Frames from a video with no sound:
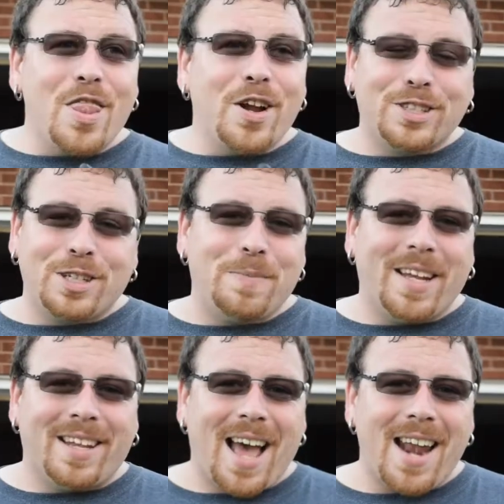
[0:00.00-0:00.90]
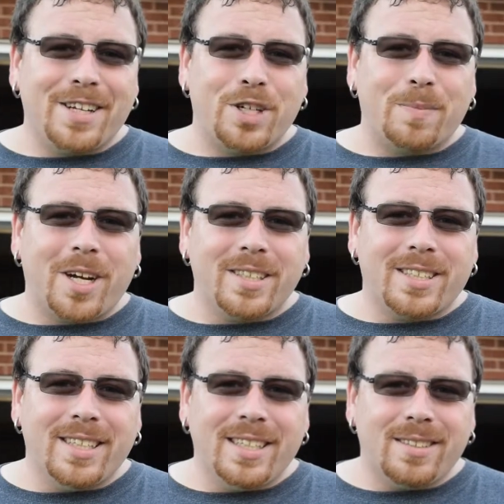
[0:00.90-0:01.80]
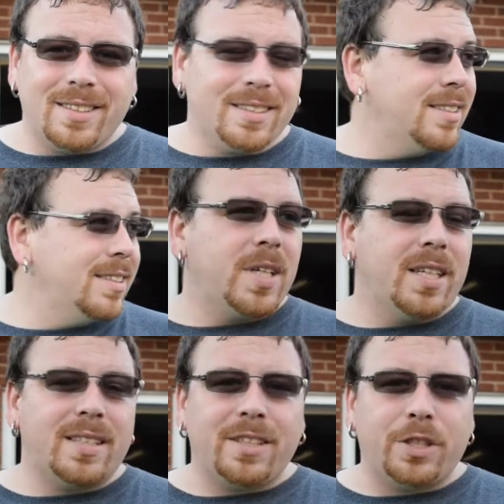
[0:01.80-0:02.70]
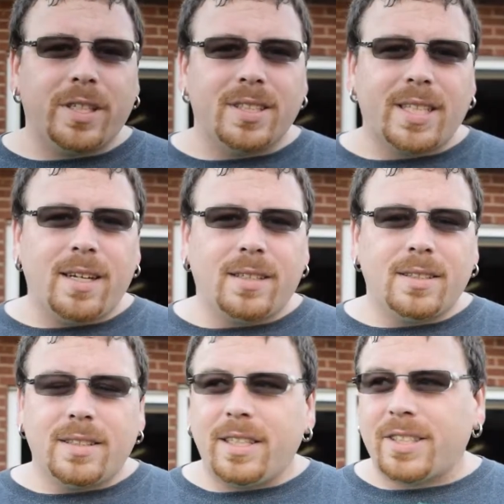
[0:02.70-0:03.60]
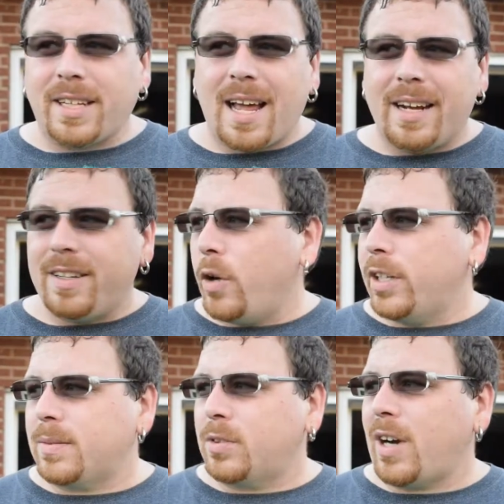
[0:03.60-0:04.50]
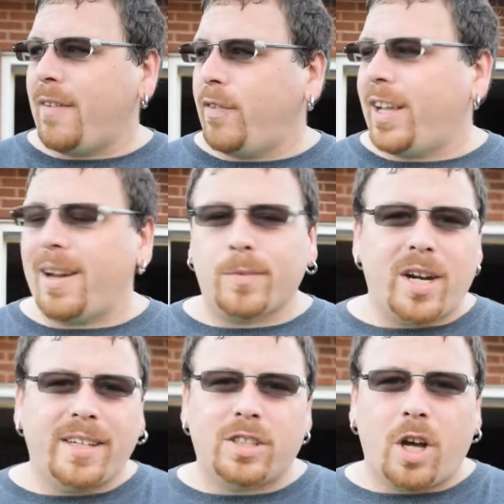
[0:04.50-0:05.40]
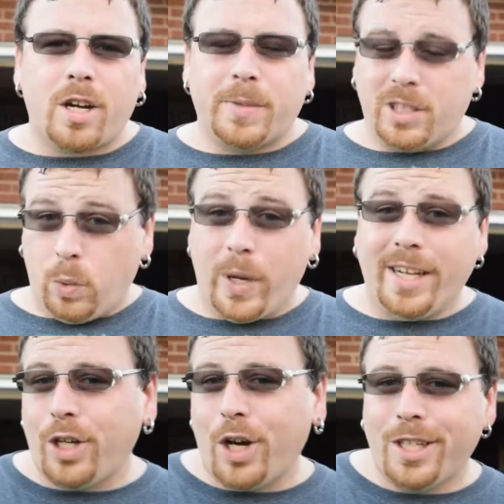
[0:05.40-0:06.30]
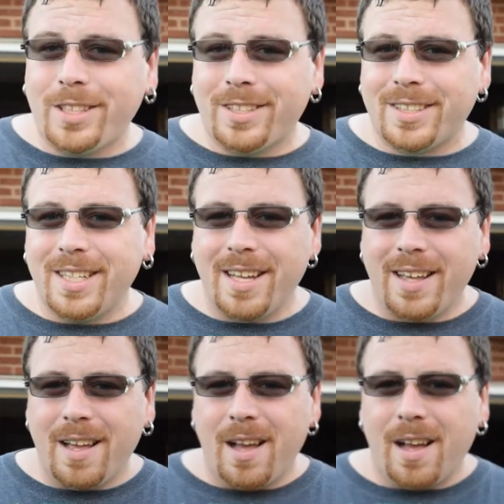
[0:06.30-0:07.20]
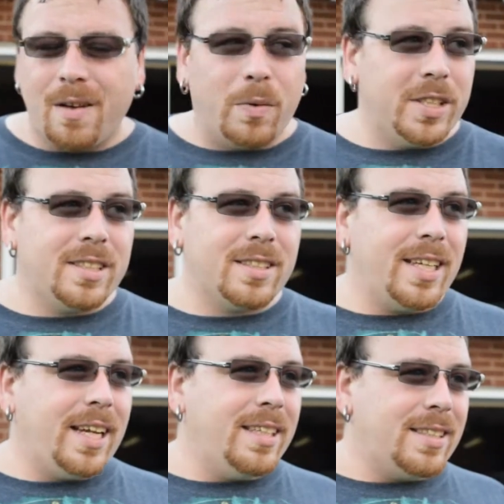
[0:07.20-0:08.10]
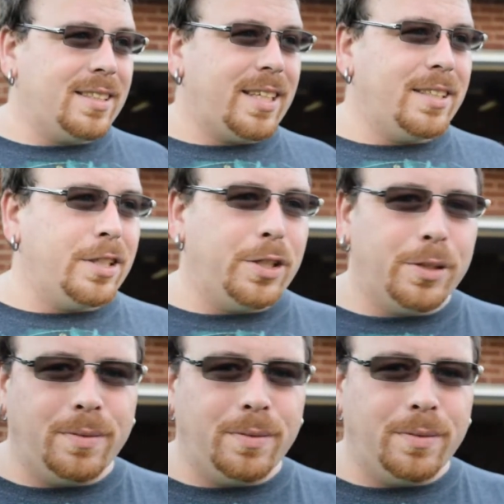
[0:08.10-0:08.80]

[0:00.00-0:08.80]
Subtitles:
There's going to be a lot of jump cuts in this because, as you can tell, there's a lot of noise from traffic, and I'm trying to talk between cars, which isn't the easiest thing to do